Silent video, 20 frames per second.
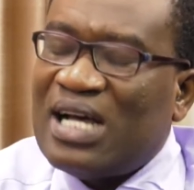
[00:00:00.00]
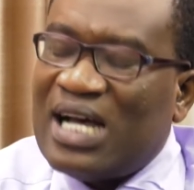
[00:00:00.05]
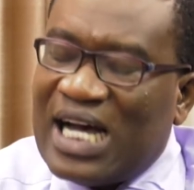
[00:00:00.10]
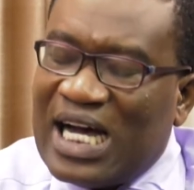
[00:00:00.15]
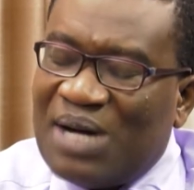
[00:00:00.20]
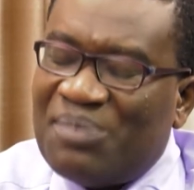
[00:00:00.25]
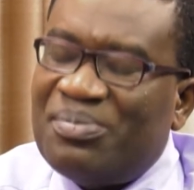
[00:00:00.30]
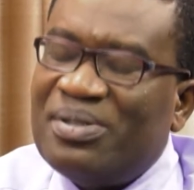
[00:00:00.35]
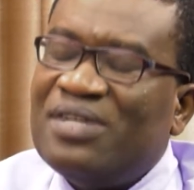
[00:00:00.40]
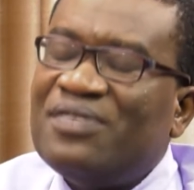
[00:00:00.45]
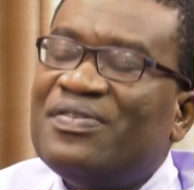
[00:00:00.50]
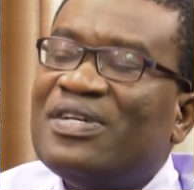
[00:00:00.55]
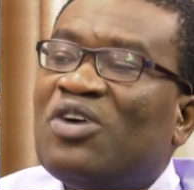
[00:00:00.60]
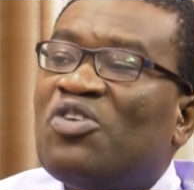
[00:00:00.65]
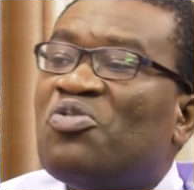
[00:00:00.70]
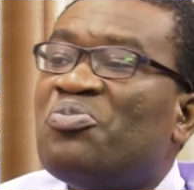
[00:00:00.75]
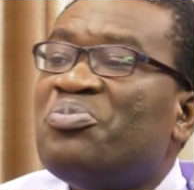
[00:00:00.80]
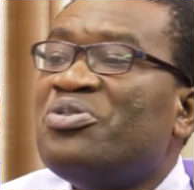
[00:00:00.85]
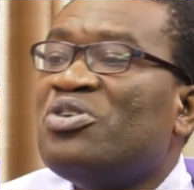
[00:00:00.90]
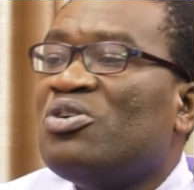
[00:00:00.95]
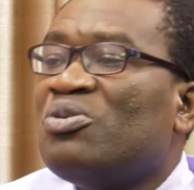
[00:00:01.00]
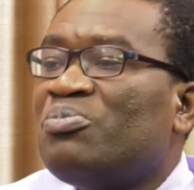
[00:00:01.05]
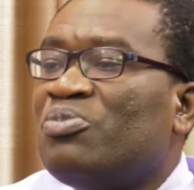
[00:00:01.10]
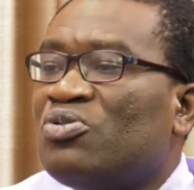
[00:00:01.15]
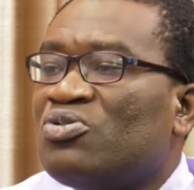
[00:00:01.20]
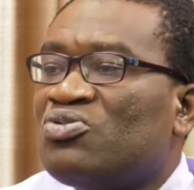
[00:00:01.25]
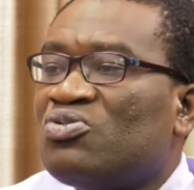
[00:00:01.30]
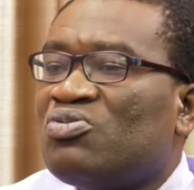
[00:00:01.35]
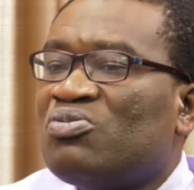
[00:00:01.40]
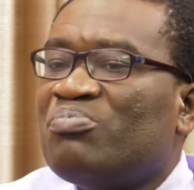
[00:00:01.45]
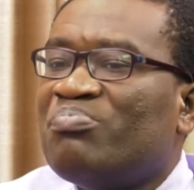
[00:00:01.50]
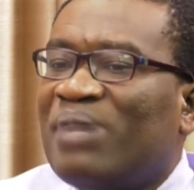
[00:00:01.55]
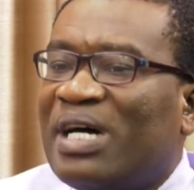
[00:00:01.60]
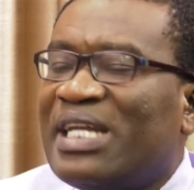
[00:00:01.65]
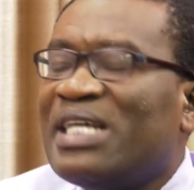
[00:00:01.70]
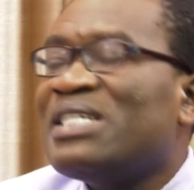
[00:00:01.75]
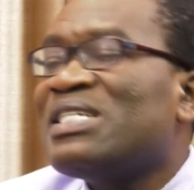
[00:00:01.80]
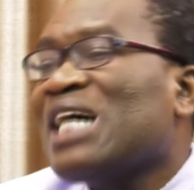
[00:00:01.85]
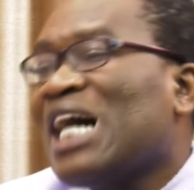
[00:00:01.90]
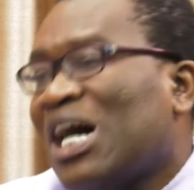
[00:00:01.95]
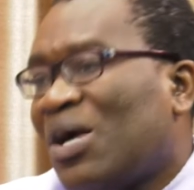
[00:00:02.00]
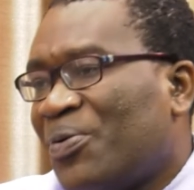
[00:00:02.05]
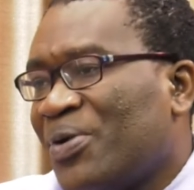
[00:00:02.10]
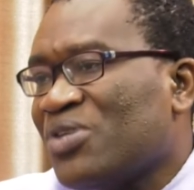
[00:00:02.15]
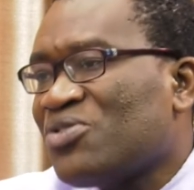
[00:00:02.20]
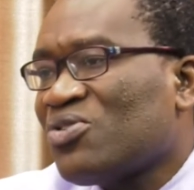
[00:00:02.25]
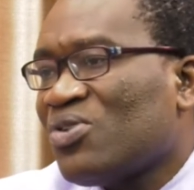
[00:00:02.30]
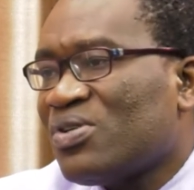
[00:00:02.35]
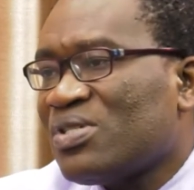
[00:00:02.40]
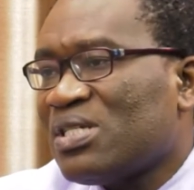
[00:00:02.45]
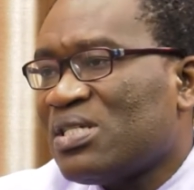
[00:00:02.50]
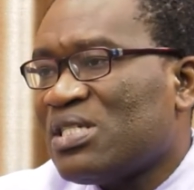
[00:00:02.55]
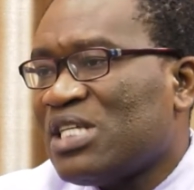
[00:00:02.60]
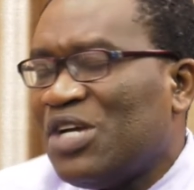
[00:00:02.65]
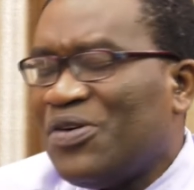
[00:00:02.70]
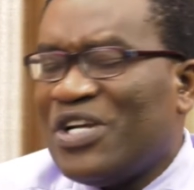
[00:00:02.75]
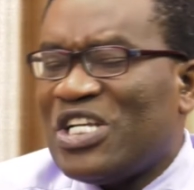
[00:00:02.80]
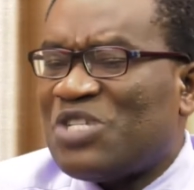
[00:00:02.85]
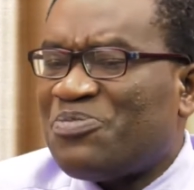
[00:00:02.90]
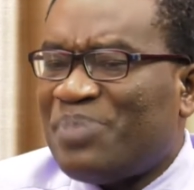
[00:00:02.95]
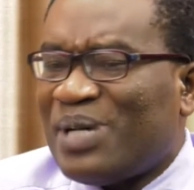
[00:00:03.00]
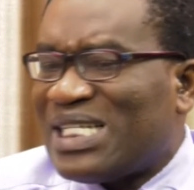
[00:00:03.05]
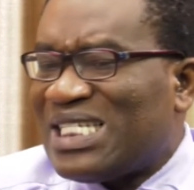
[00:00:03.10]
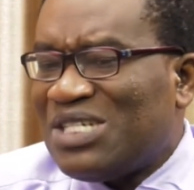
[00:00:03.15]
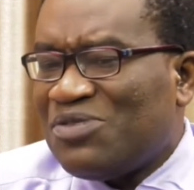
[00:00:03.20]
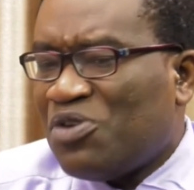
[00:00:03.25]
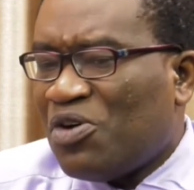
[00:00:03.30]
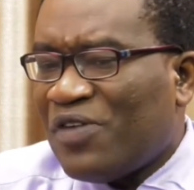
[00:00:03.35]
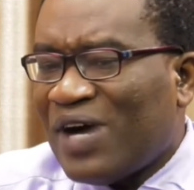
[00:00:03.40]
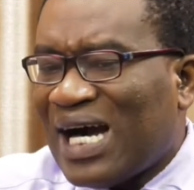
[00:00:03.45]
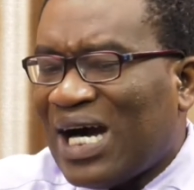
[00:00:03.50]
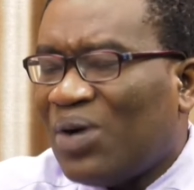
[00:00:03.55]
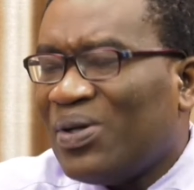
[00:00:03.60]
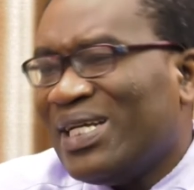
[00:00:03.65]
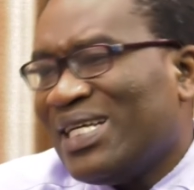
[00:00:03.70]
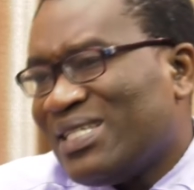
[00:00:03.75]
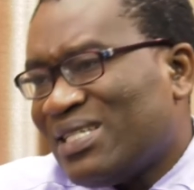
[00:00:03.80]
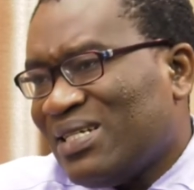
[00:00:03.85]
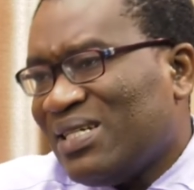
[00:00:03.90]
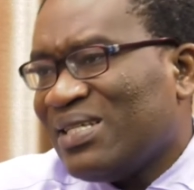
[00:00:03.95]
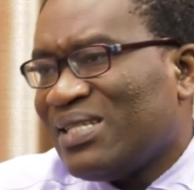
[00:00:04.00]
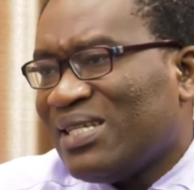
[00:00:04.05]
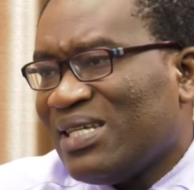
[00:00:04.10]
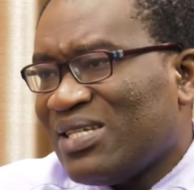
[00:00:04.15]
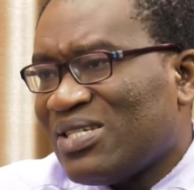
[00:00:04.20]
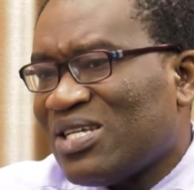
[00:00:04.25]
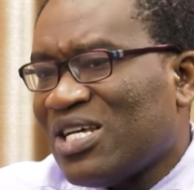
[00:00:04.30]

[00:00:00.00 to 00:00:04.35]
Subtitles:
I believe that we'll be able to manage our resources, irrespective of how little it is.